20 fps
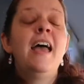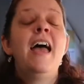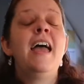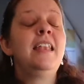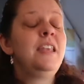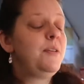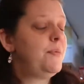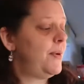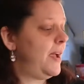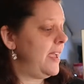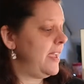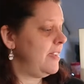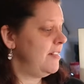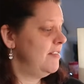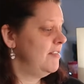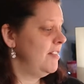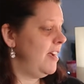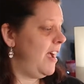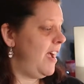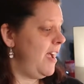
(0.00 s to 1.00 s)
Anyway,
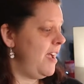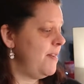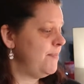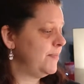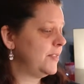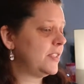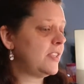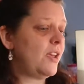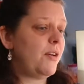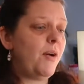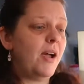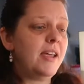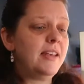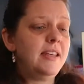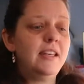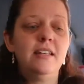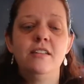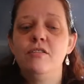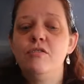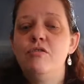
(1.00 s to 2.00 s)
so I
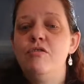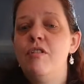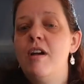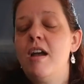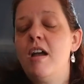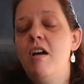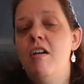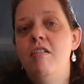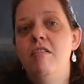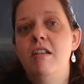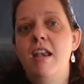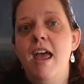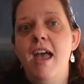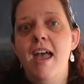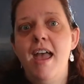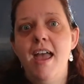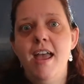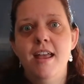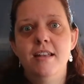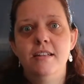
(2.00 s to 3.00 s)
need to crack on
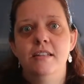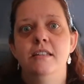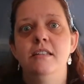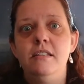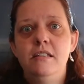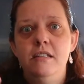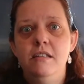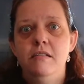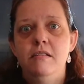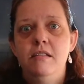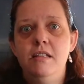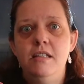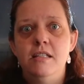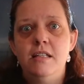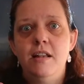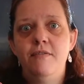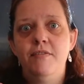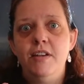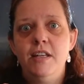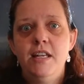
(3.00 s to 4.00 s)
and do
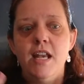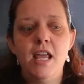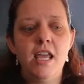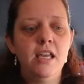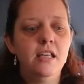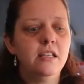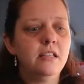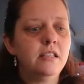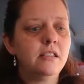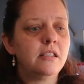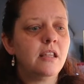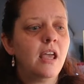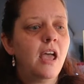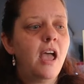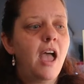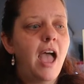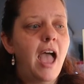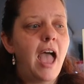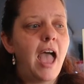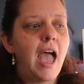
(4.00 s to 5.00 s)
these lovely nails
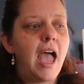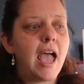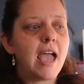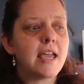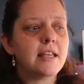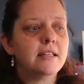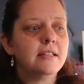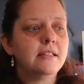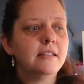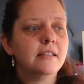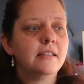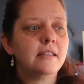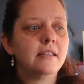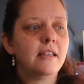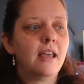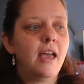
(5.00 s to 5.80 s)
and